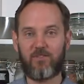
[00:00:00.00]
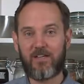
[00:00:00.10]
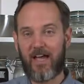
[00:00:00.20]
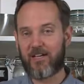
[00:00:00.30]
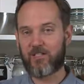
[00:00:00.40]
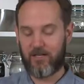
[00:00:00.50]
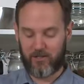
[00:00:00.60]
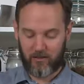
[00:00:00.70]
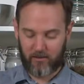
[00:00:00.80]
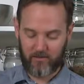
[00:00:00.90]
If you catch that
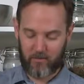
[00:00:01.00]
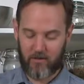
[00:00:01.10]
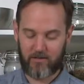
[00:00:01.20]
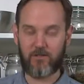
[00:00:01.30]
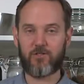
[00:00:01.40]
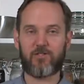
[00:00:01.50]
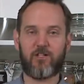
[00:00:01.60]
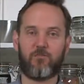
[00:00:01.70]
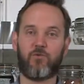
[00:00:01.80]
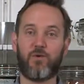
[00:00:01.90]
chunk of tomato, it's just
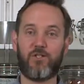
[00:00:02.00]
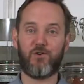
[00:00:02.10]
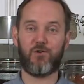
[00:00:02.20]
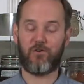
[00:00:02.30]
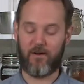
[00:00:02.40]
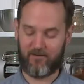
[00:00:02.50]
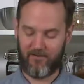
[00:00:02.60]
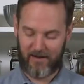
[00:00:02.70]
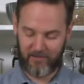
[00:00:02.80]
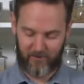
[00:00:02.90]
going to ruin your
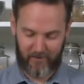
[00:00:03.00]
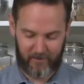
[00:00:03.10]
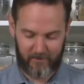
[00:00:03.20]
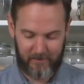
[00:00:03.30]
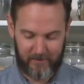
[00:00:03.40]
flax cracker.